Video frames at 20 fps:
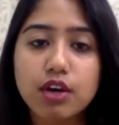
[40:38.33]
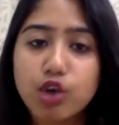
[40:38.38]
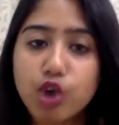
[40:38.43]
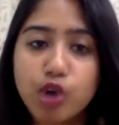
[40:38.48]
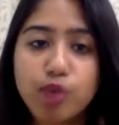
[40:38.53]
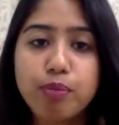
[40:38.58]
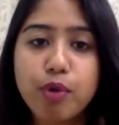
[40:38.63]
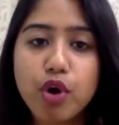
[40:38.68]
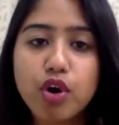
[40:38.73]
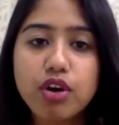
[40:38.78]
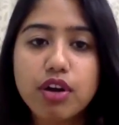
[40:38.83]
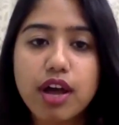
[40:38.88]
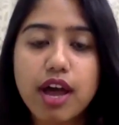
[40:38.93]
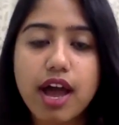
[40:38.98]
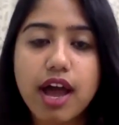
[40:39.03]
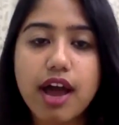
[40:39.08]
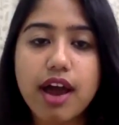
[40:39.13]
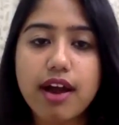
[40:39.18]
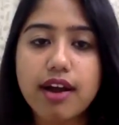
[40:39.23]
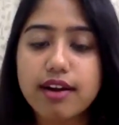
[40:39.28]
good book,
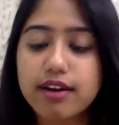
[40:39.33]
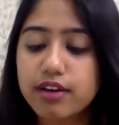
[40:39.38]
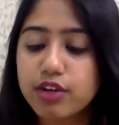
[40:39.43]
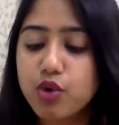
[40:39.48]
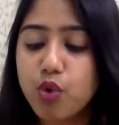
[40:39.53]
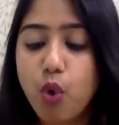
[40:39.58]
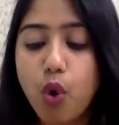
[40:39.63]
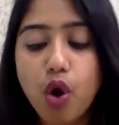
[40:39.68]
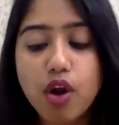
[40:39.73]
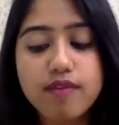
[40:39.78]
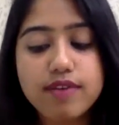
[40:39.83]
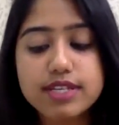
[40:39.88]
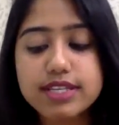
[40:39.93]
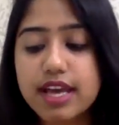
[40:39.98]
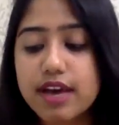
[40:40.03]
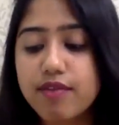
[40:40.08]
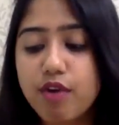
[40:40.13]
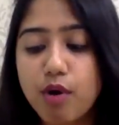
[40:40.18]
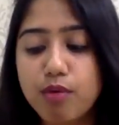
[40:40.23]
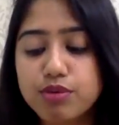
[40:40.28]
and you
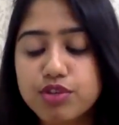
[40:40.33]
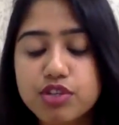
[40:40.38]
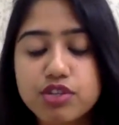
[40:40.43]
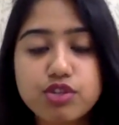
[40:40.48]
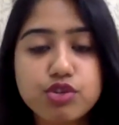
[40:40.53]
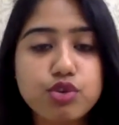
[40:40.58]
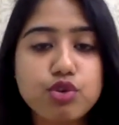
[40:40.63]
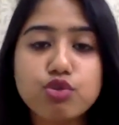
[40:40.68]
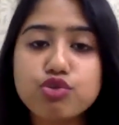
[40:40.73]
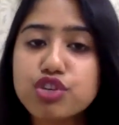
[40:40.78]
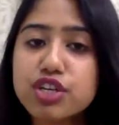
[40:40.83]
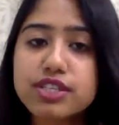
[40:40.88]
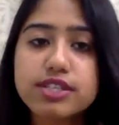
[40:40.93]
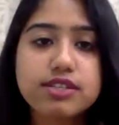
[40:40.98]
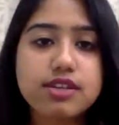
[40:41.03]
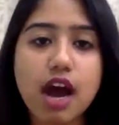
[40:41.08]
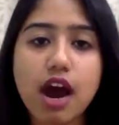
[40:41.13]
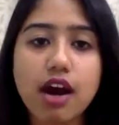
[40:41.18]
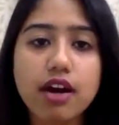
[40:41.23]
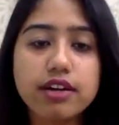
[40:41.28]
always have options. So you
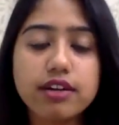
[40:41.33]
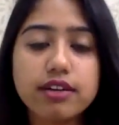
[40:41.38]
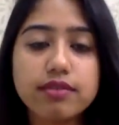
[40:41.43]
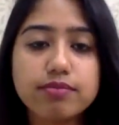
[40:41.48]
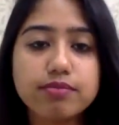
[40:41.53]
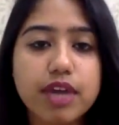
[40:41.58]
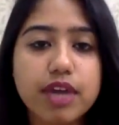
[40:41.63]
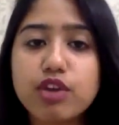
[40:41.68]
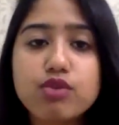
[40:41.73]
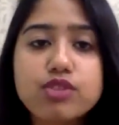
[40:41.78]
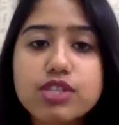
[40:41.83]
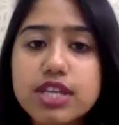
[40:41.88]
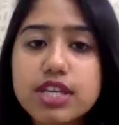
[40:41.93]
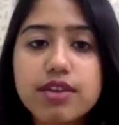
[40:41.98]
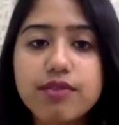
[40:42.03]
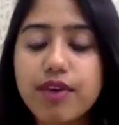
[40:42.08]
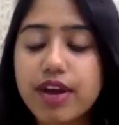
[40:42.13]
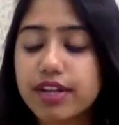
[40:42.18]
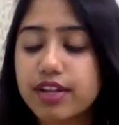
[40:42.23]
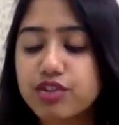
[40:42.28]
just start and you
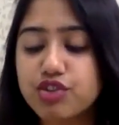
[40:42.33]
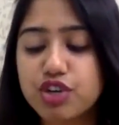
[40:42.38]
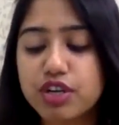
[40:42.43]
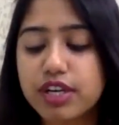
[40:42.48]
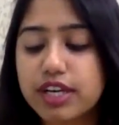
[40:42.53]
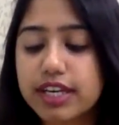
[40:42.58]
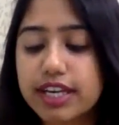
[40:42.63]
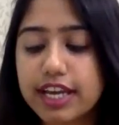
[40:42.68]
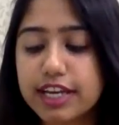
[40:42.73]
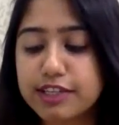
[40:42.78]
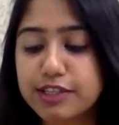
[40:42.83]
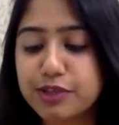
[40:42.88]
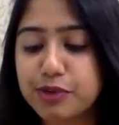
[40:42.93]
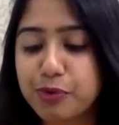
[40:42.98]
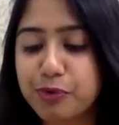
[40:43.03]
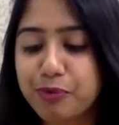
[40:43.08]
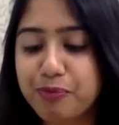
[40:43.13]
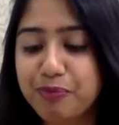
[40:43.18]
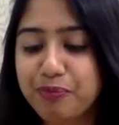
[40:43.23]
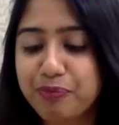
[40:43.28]
see where the journey takes you.